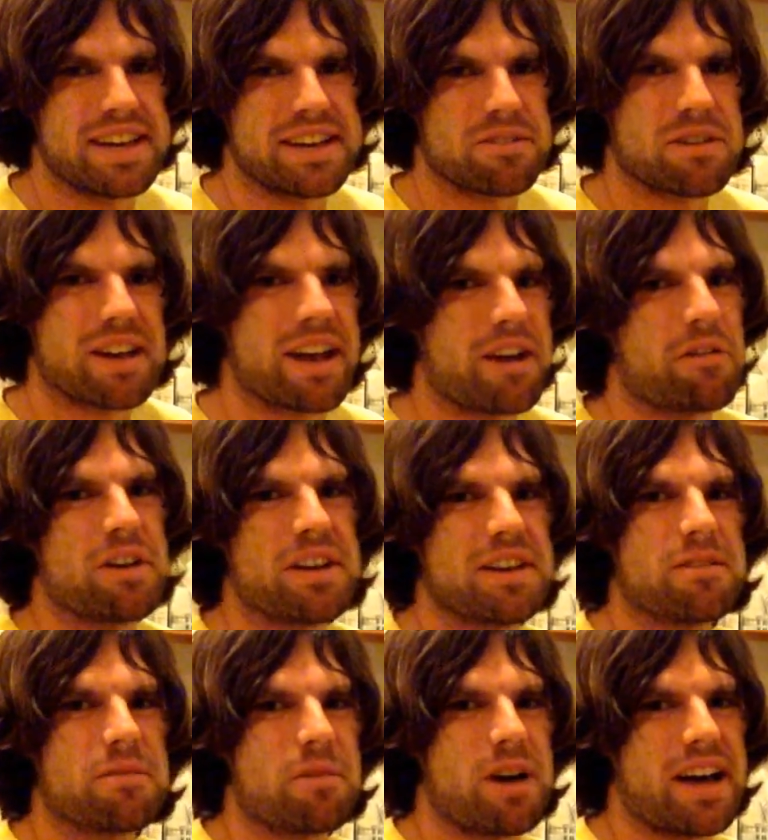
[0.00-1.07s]
it or carrying
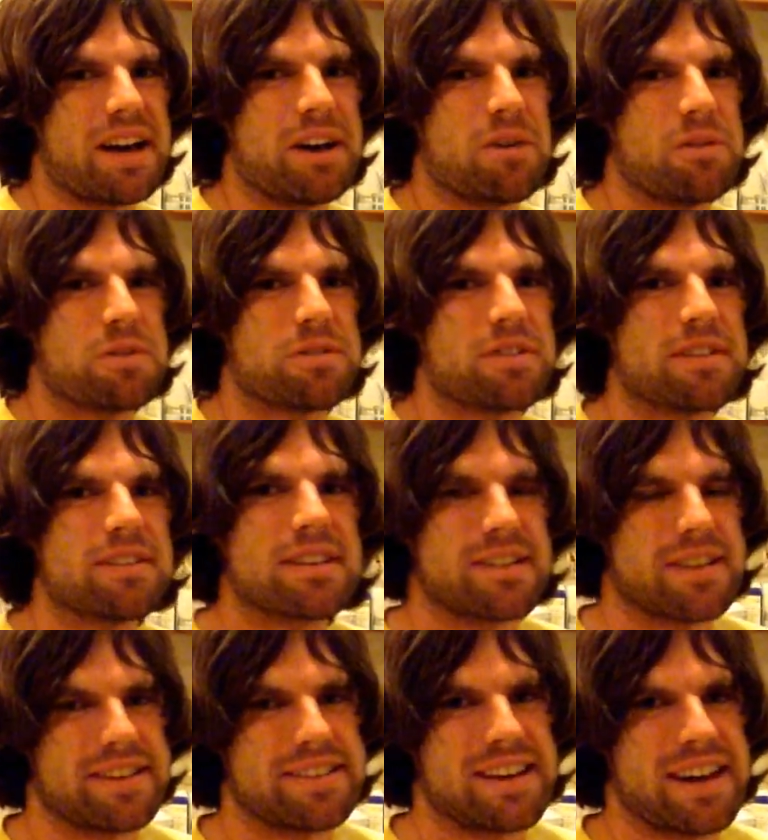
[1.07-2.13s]
it around or something
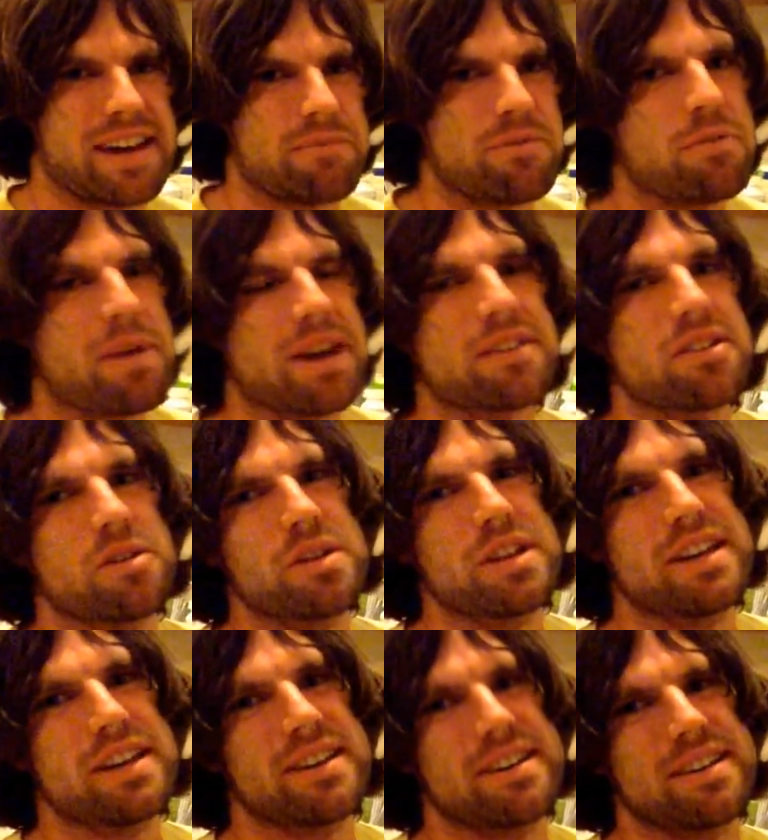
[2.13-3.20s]
like that, and for
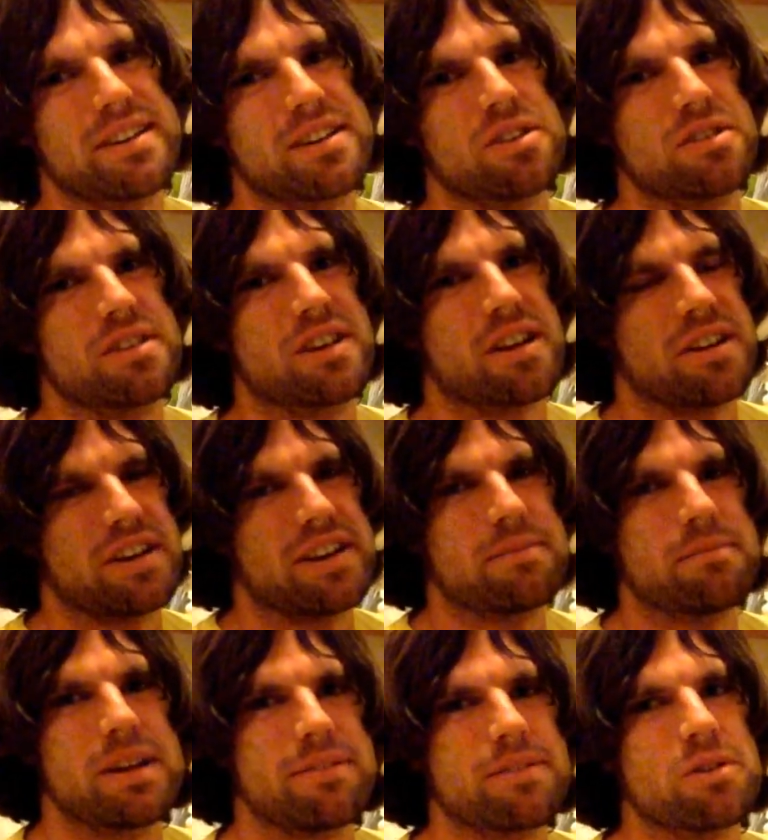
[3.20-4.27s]
Magnolia, a good guide,
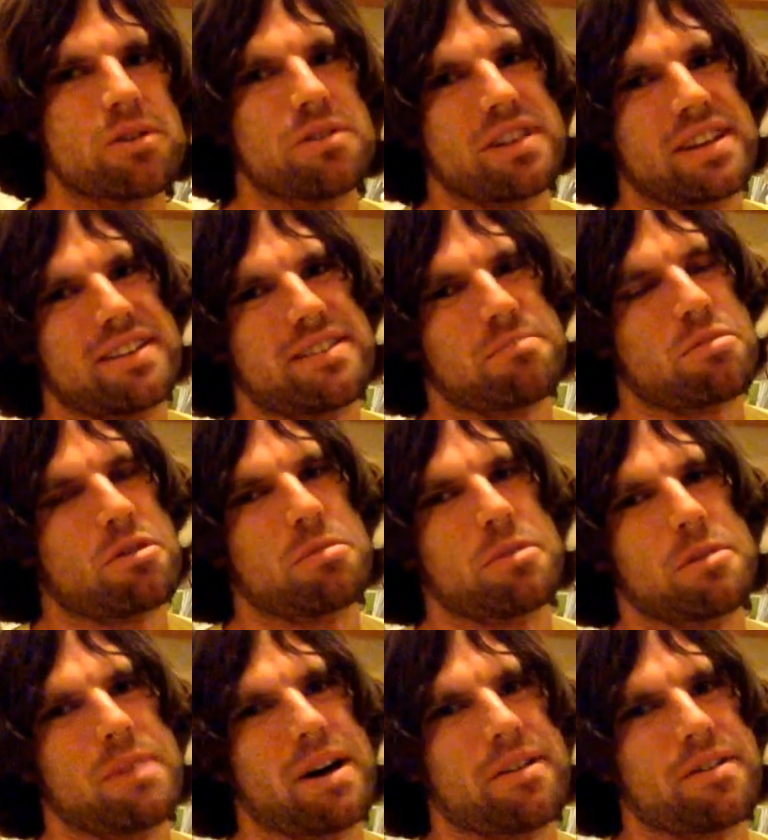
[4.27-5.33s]
if you're using it, is
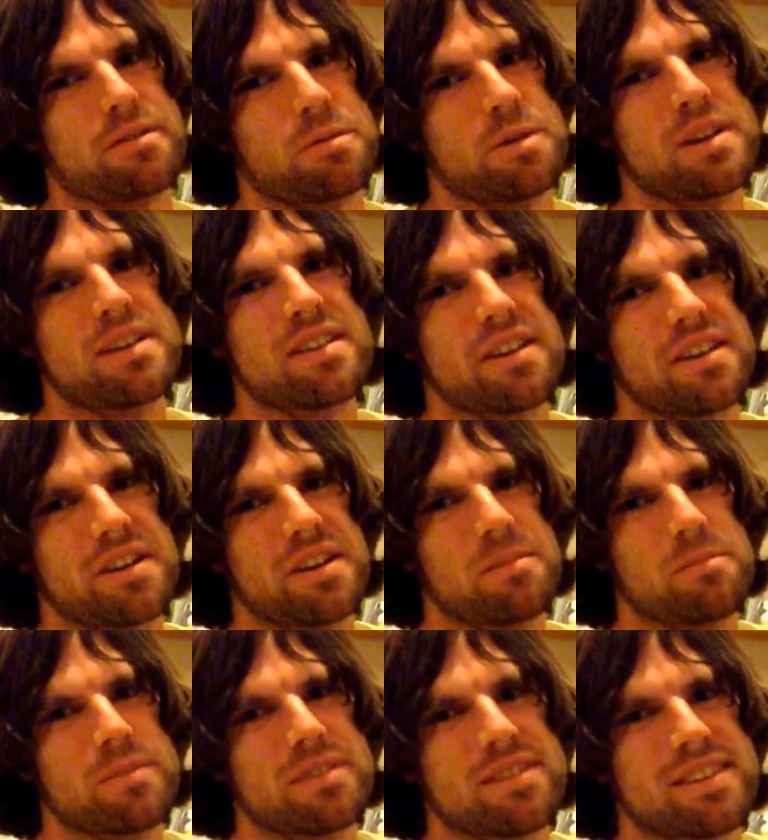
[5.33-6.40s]
probably about 3
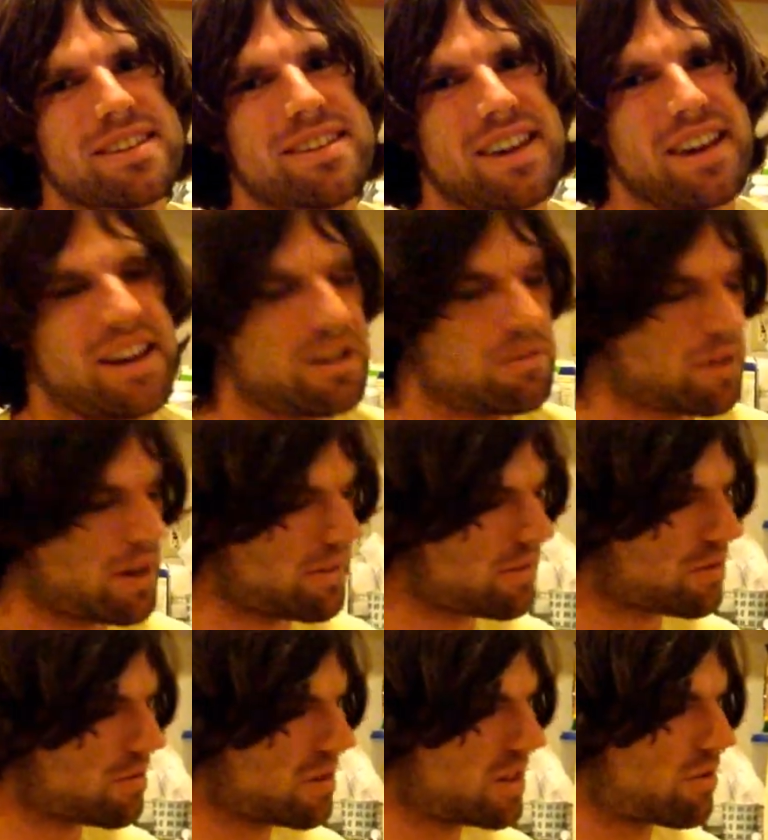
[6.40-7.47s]
times a day, about
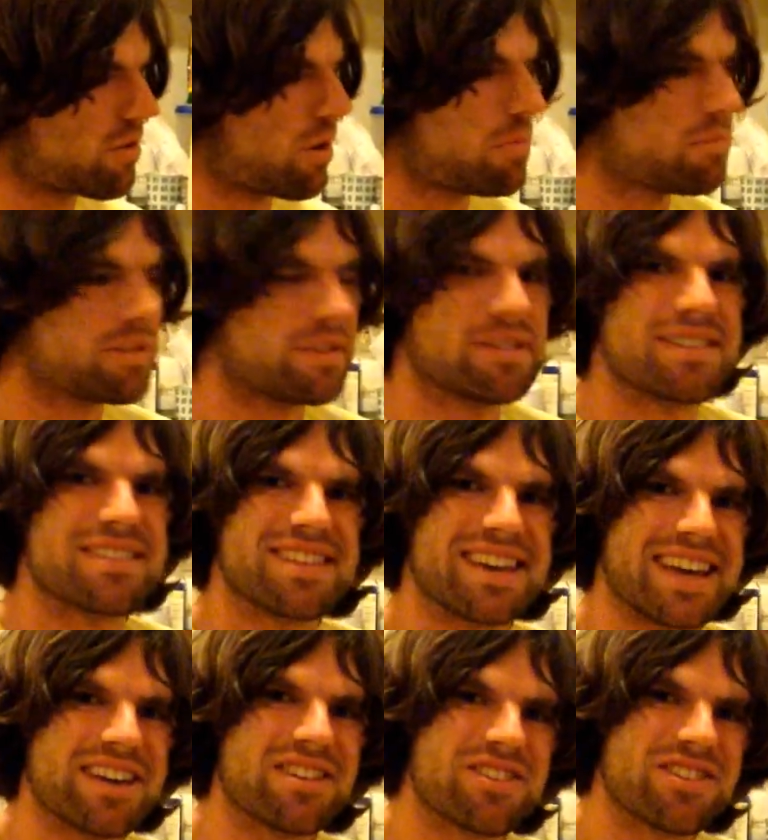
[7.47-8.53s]
3
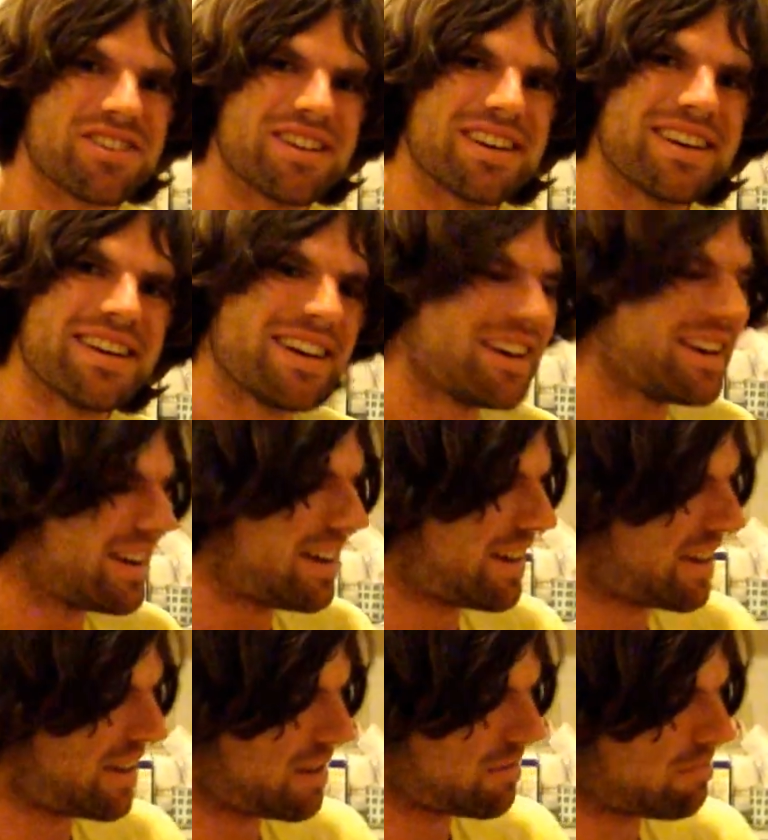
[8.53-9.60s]
droppers-ish.
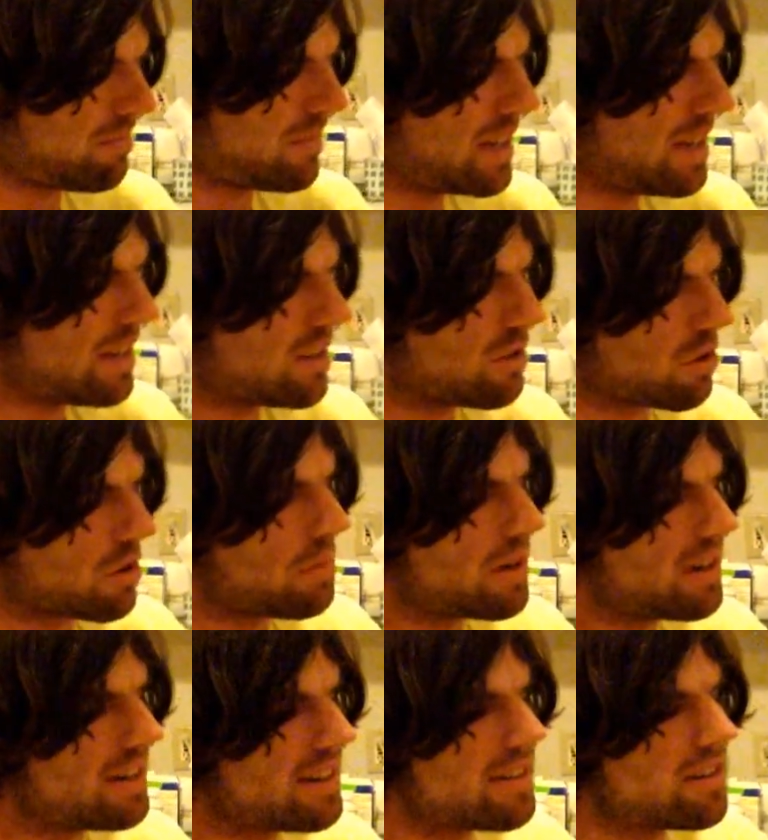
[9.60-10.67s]
You want to put
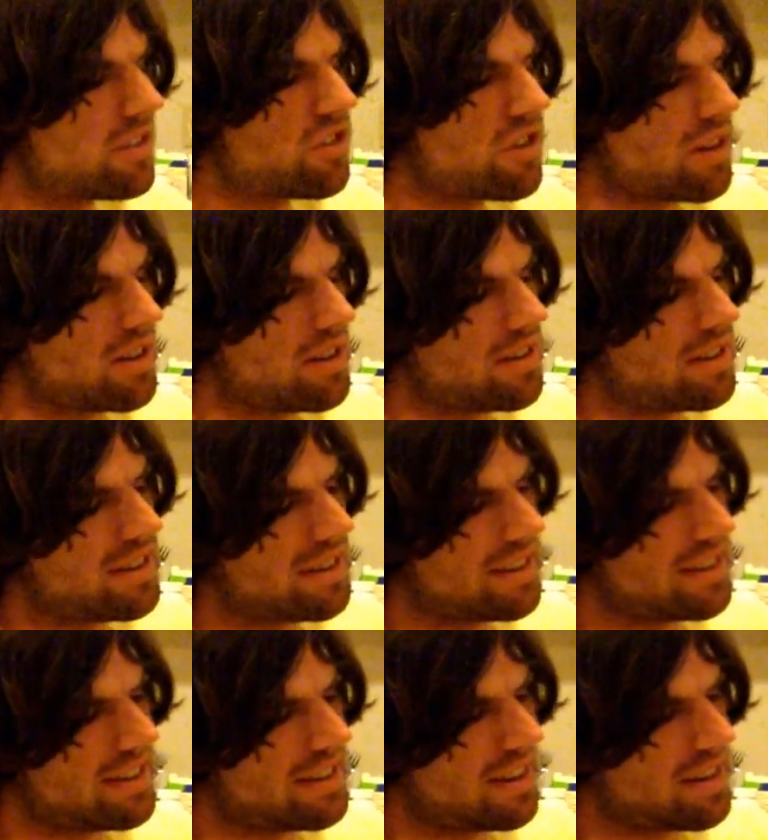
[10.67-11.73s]
it in a jar
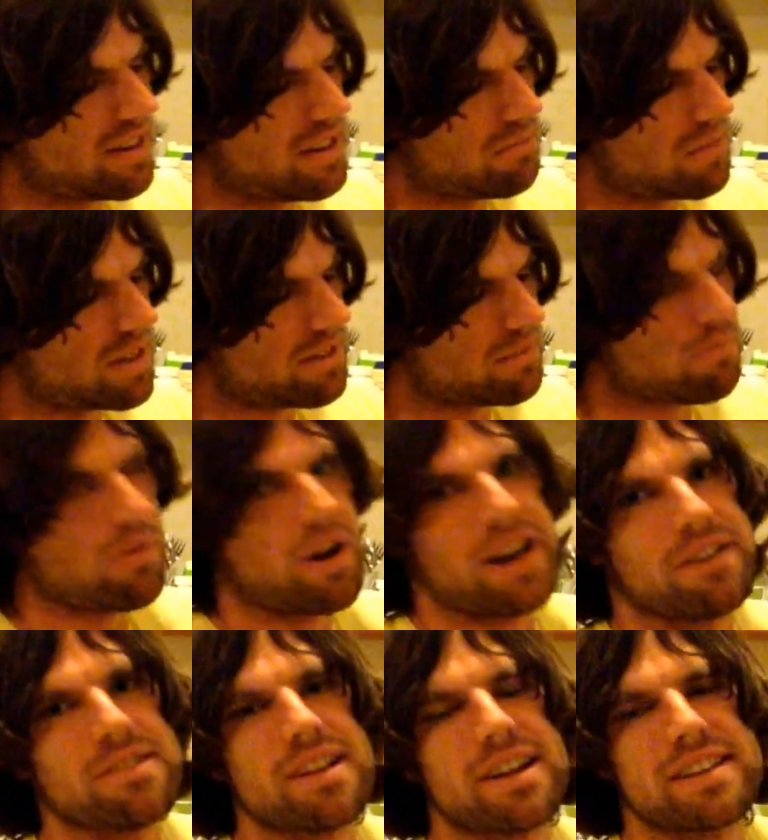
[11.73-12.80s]
that is
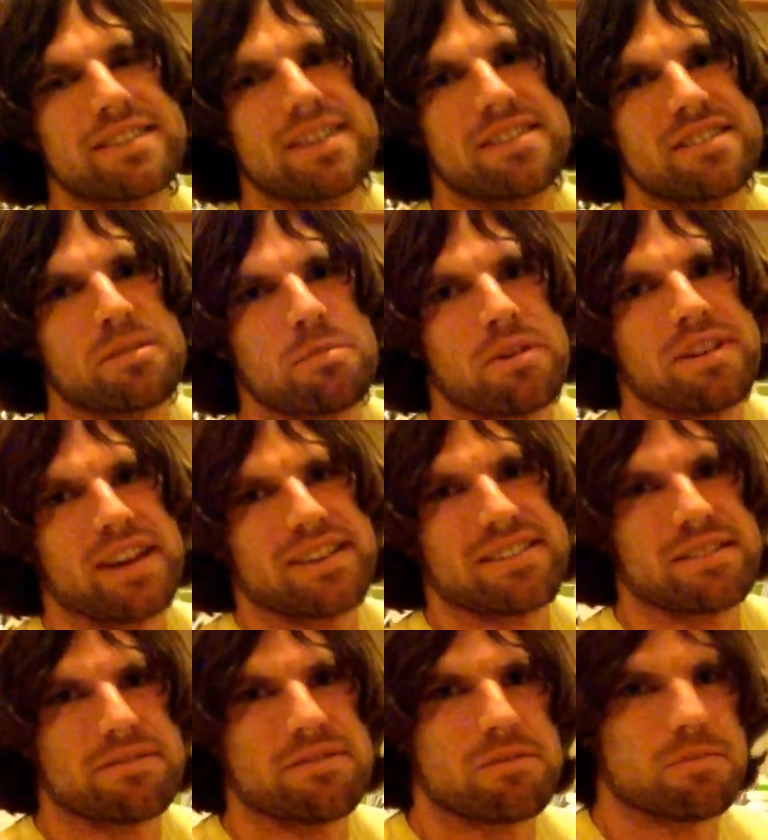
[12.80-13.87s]
brown like this to protect
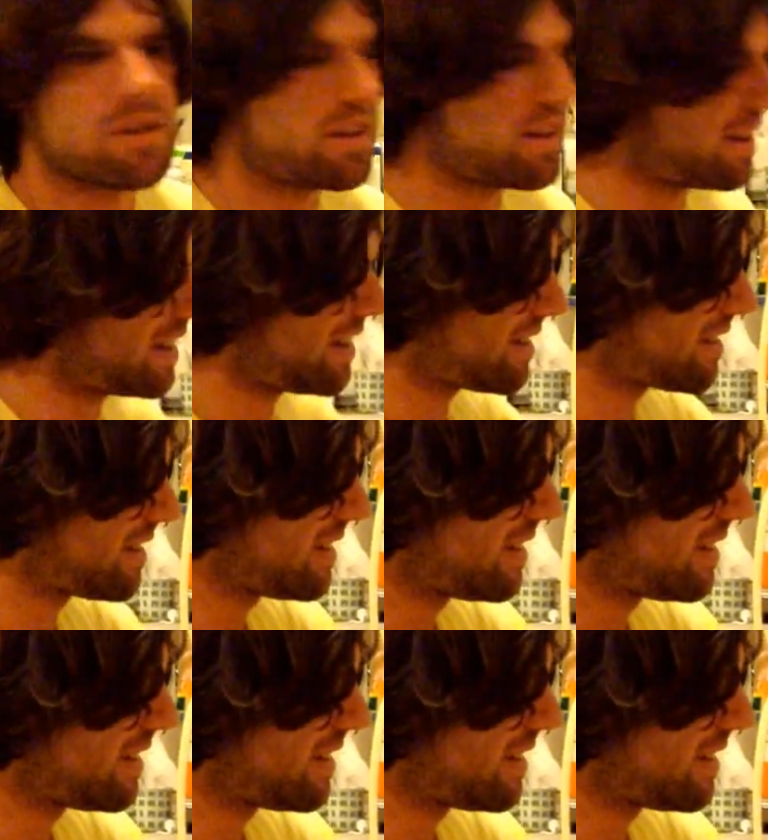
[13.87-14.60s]
it from light.